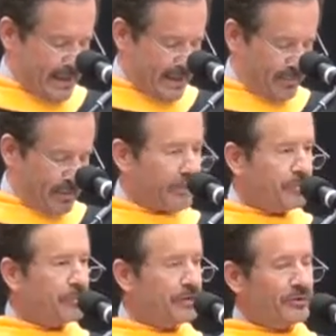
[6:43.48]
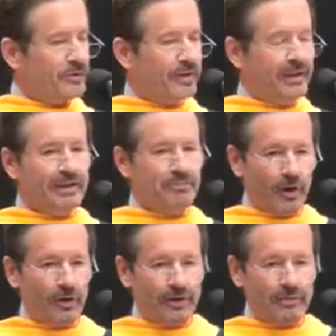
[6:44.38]
And he probably was eating
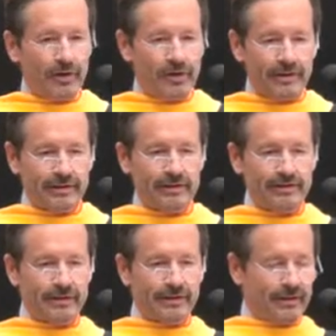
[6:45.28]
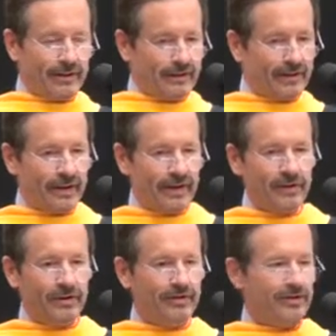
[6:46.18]
moldy bread, didn't
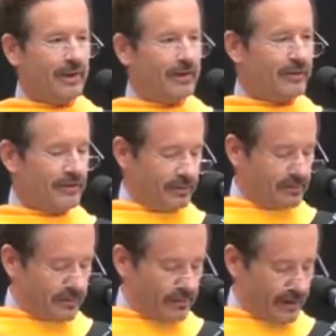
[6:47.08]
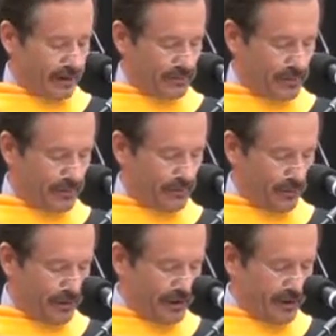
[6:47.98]
have good scientific
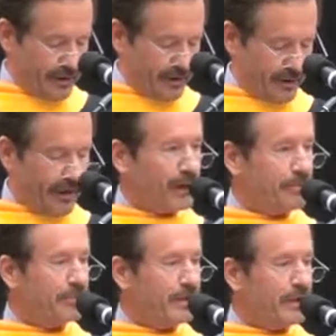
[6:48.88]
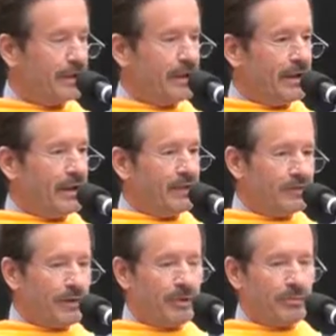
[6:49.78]
sterility in the lab, and
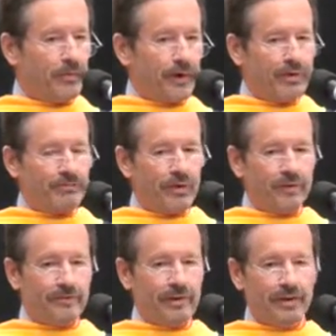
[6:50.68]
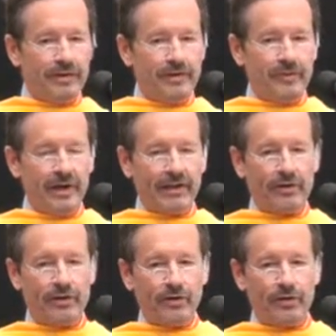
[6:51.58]
some of the bread mold fell into the
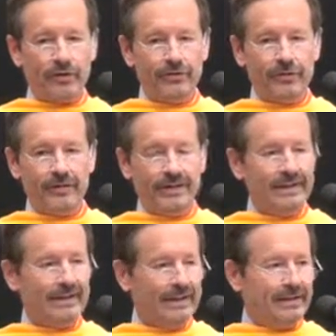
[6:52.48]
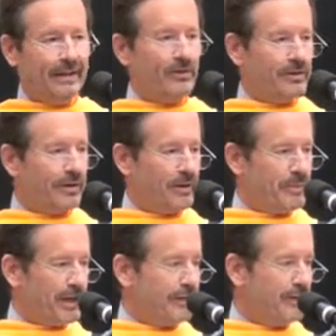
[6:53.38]
bacterial culture and killed all the
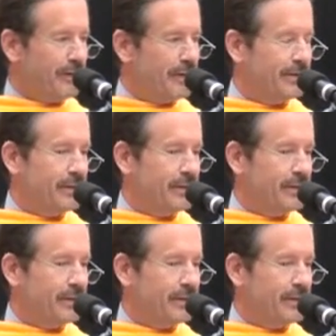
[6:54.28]
bacteria.